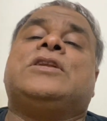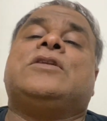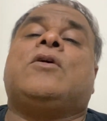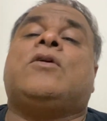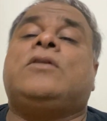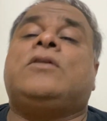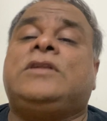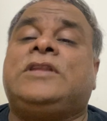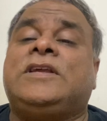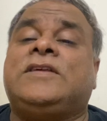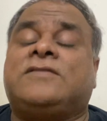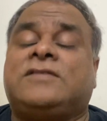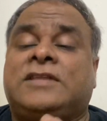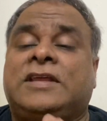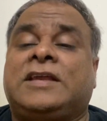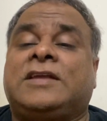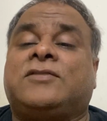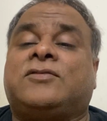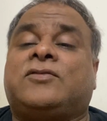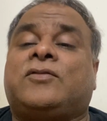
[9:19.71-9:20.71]
All these
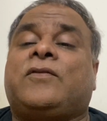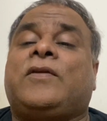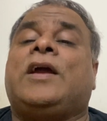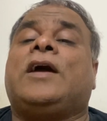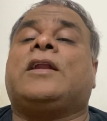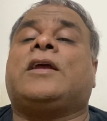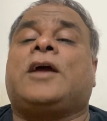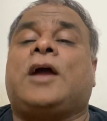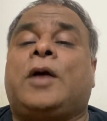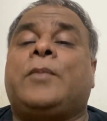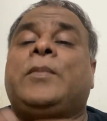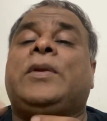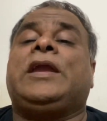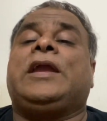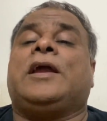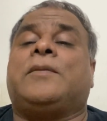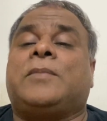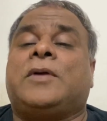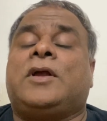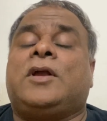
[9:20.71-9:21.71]
things we are coming
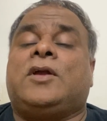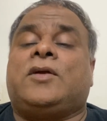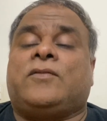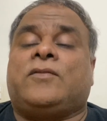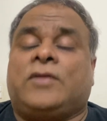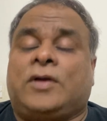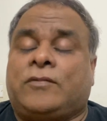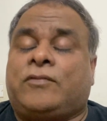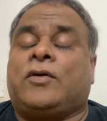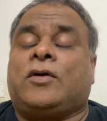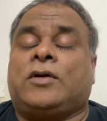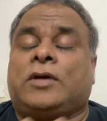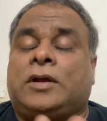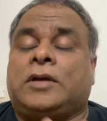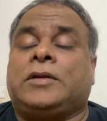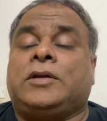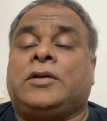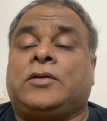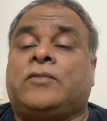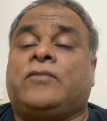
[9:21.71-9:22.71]
up
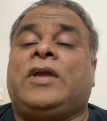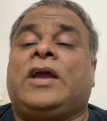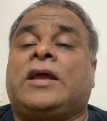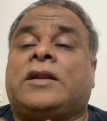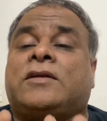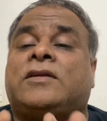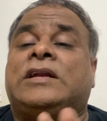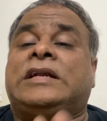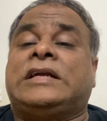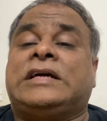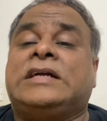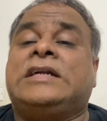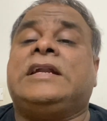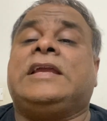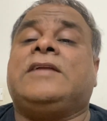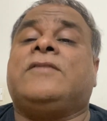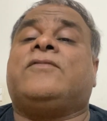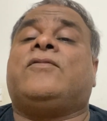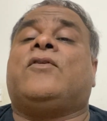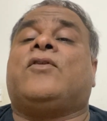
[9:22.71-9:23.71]
we are
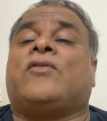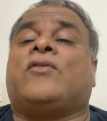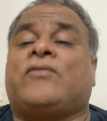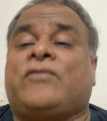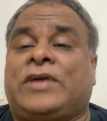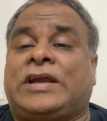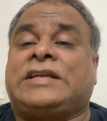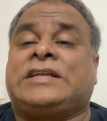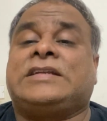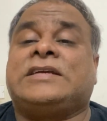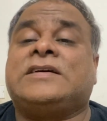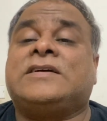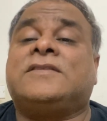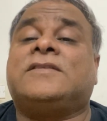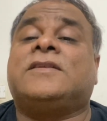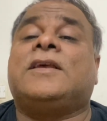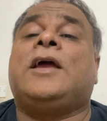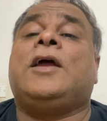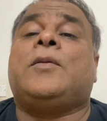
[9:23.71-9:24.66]
learning for vectors